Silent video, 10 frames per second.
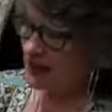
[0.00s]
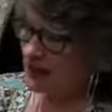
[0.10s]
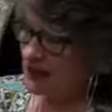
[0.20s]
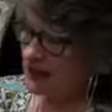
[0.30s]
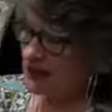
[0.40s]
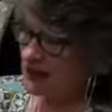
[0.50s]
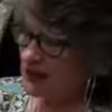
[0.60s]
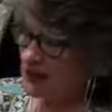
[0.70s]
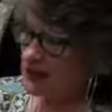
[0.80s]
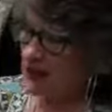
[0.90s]
they
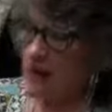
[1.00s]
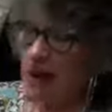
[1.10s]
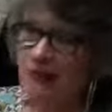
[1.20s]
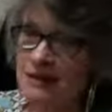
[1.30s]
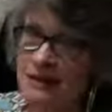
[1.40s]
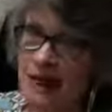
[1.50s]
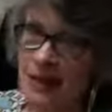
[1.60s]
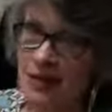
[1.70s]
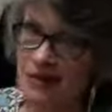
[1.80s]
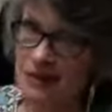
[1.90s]
dubbed the
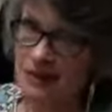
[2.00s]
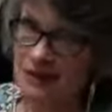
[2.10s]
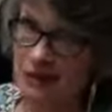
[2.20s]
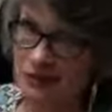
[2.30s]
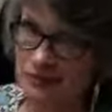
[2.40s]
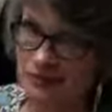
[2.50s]
Moscow signal.